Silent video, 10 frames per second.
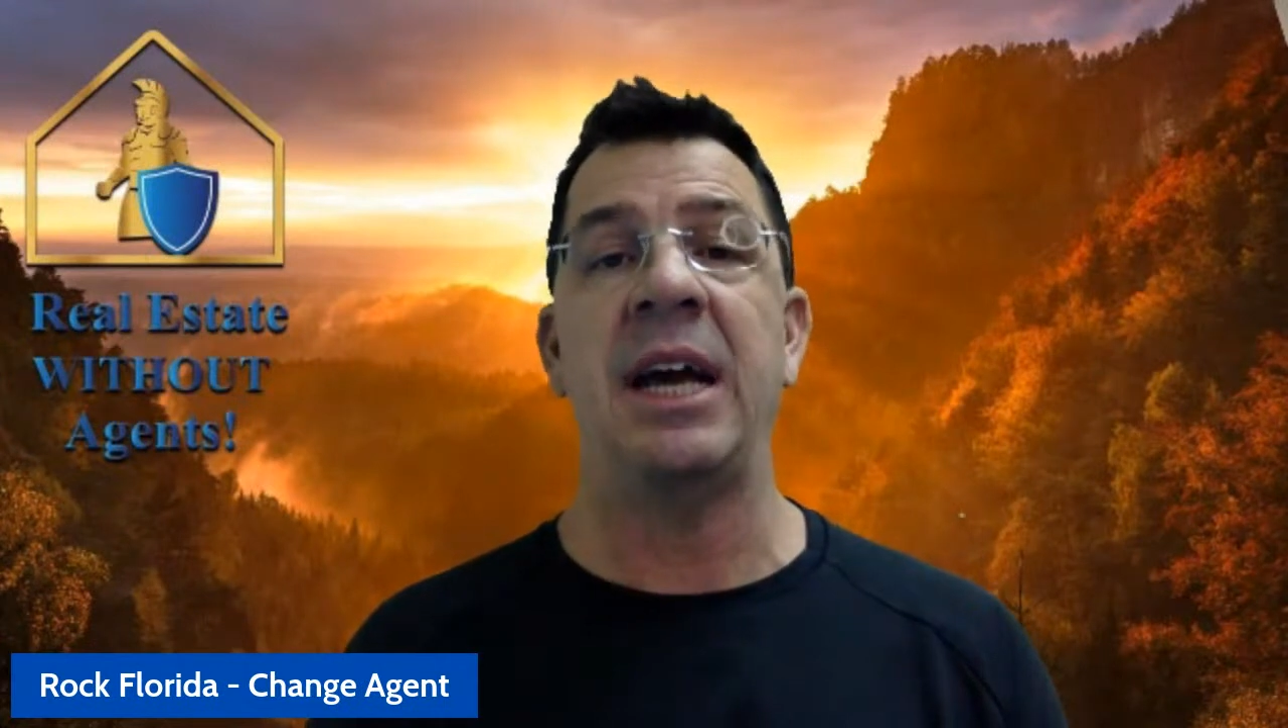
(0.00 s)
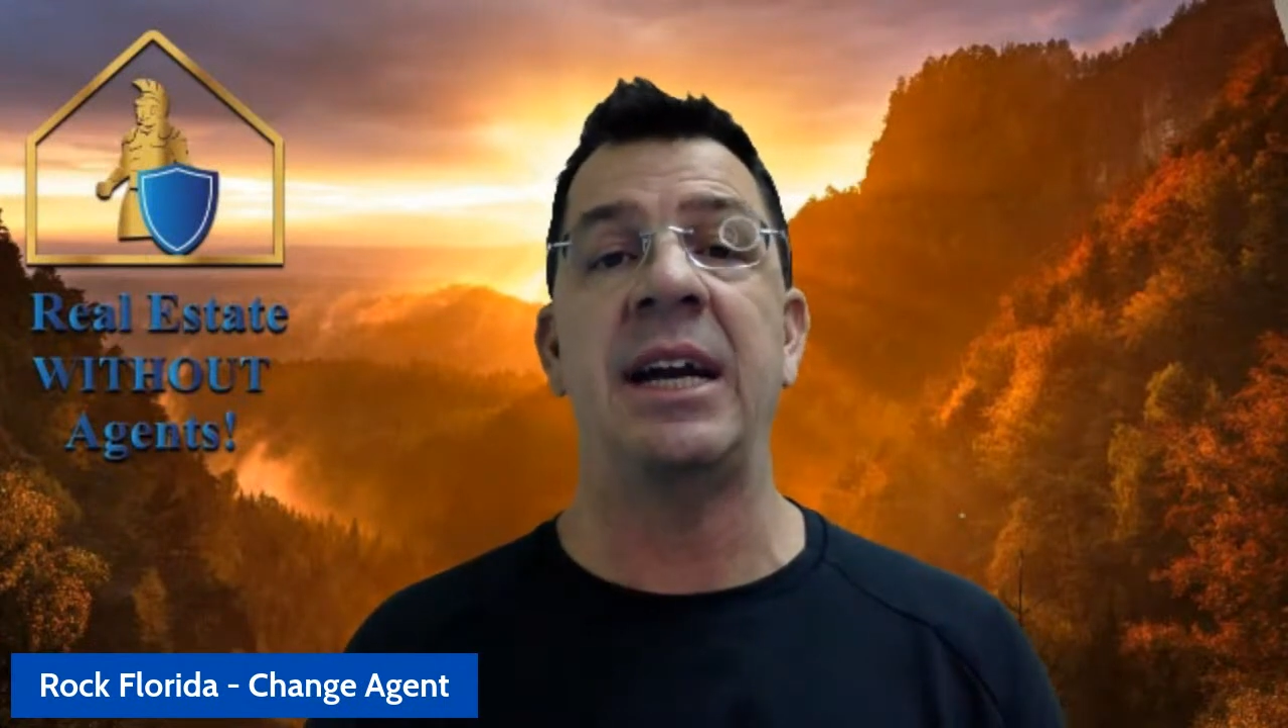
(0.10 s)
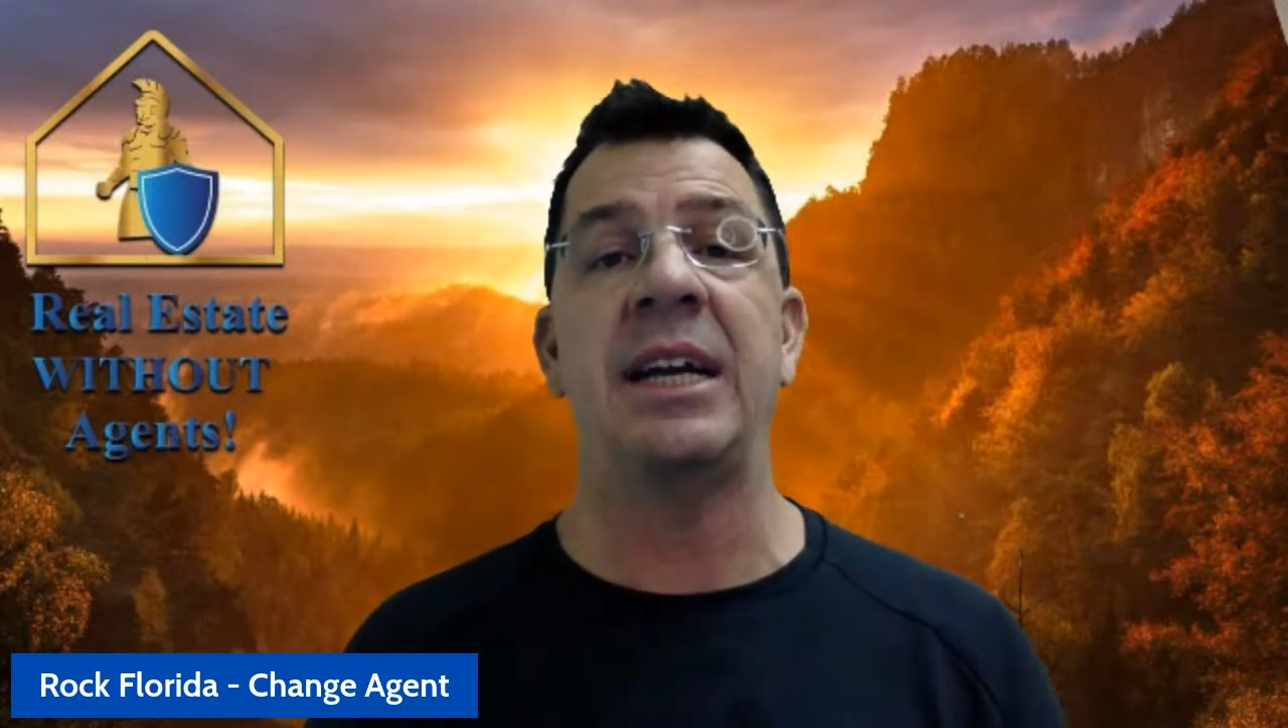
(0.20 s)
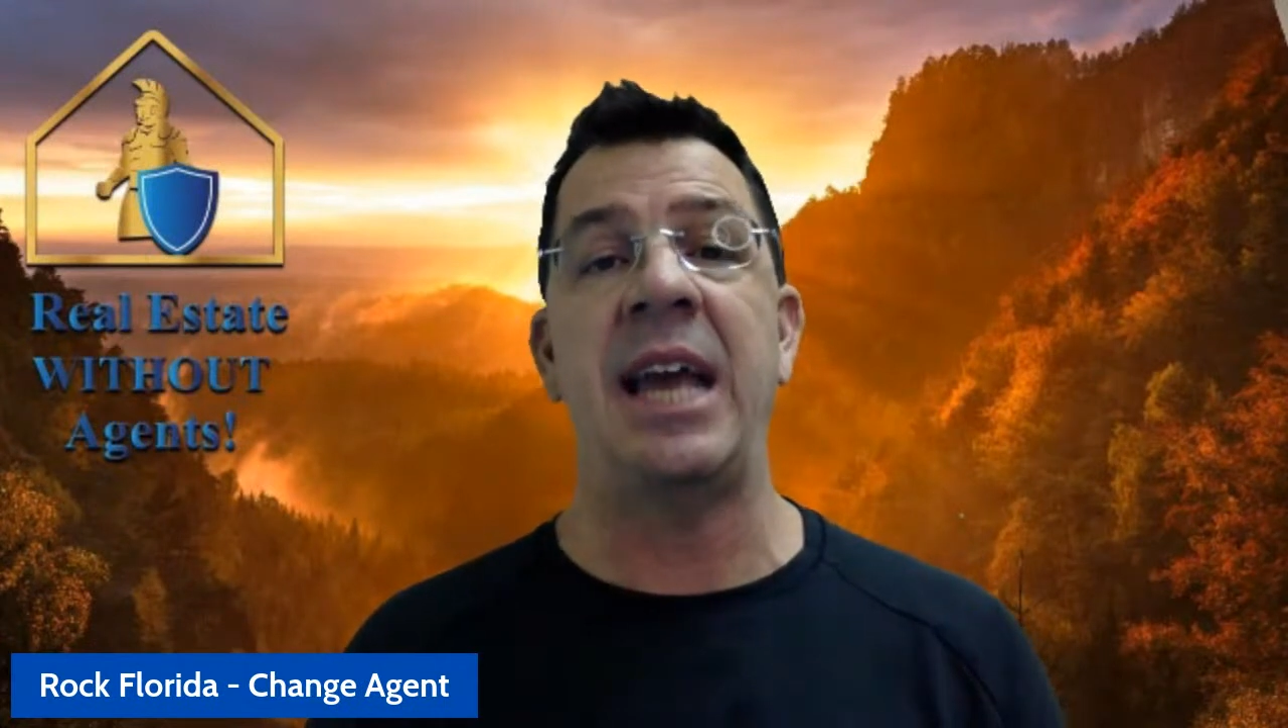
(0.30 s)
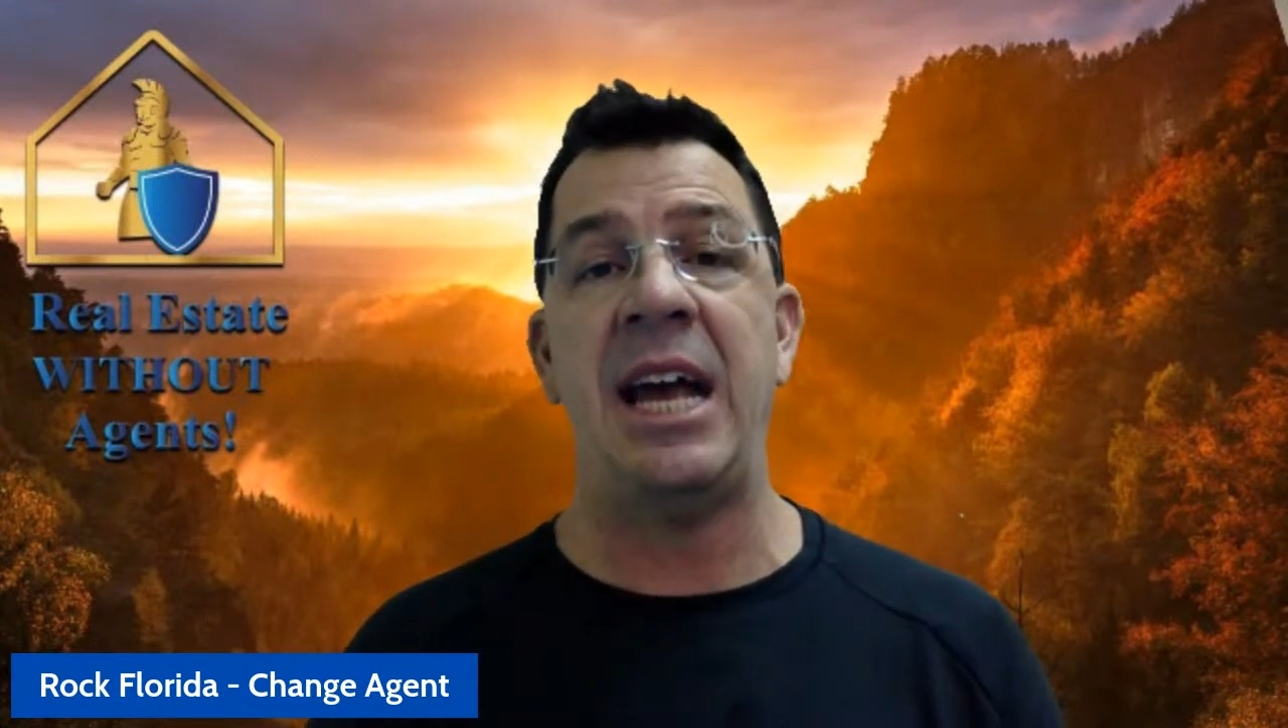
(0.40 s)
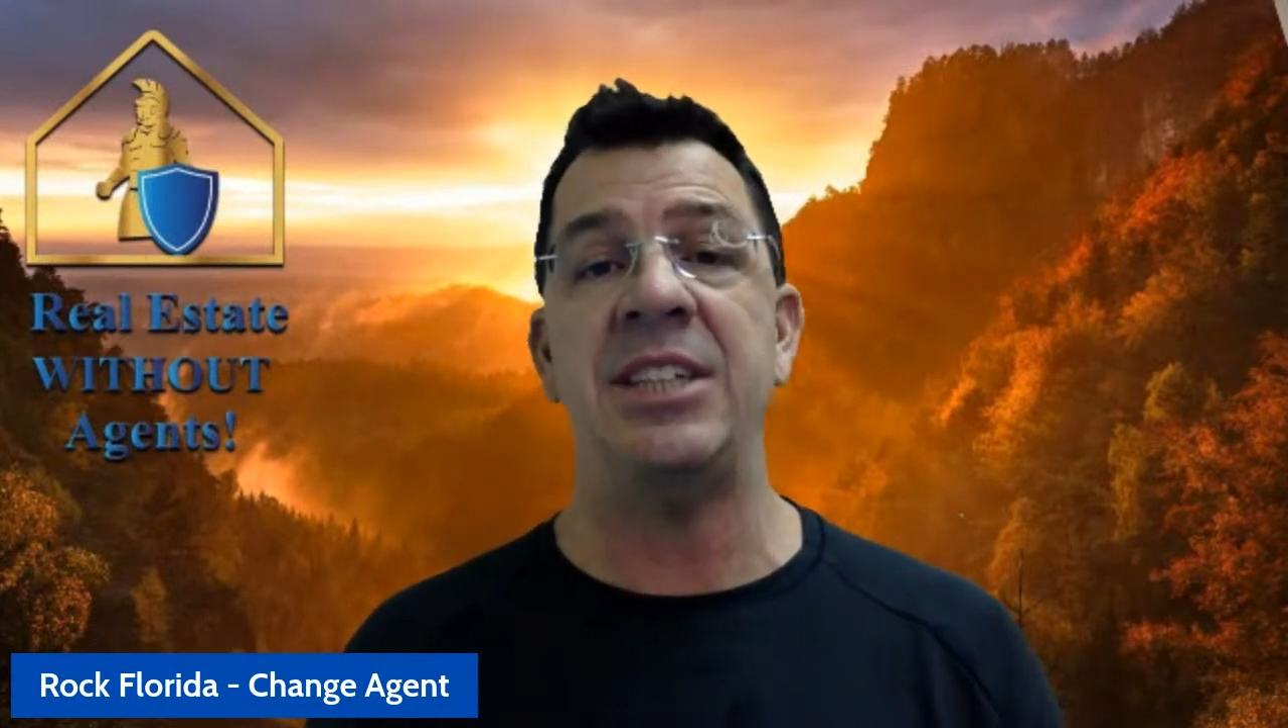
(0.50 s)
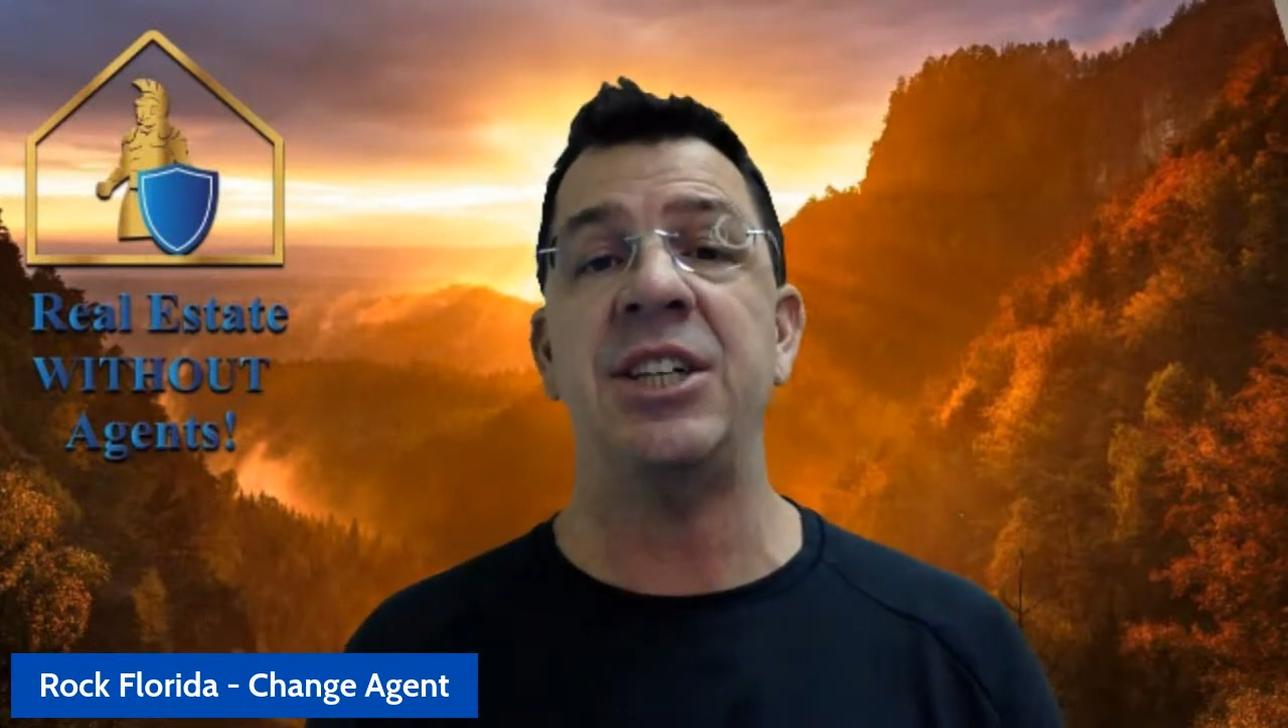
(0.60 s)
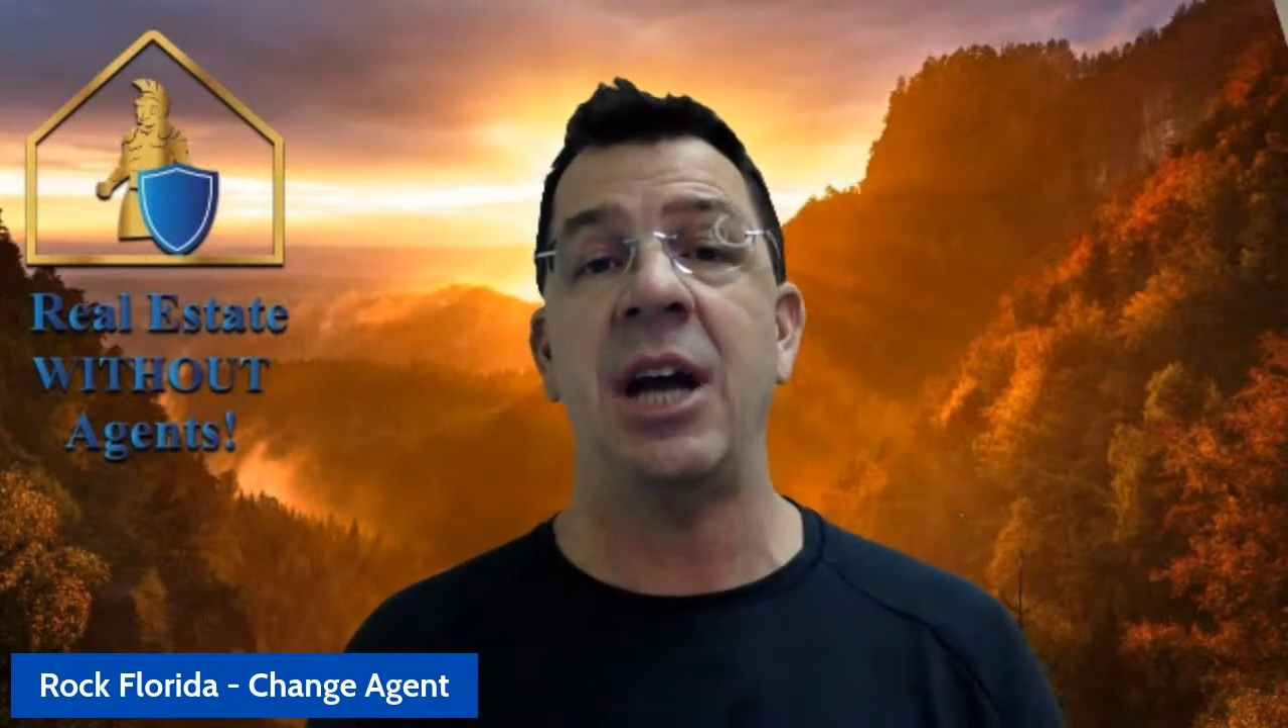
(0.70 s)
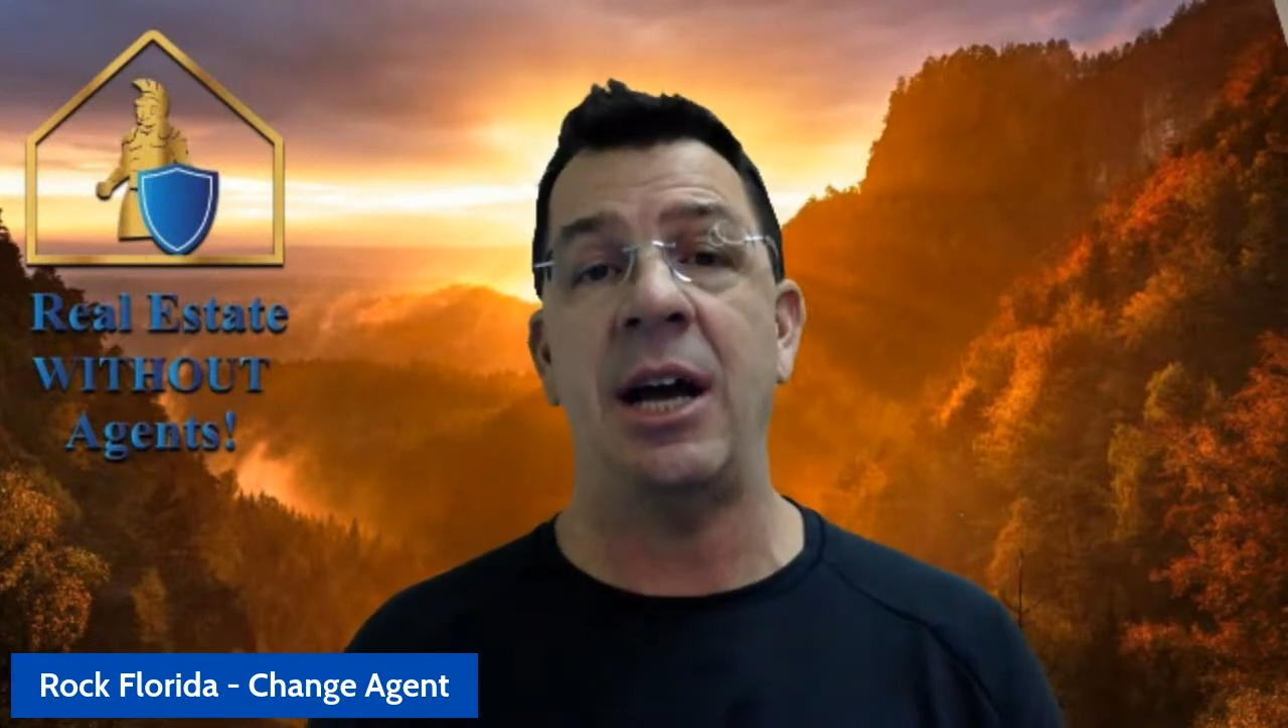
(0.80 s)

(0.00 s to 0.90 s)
got a cash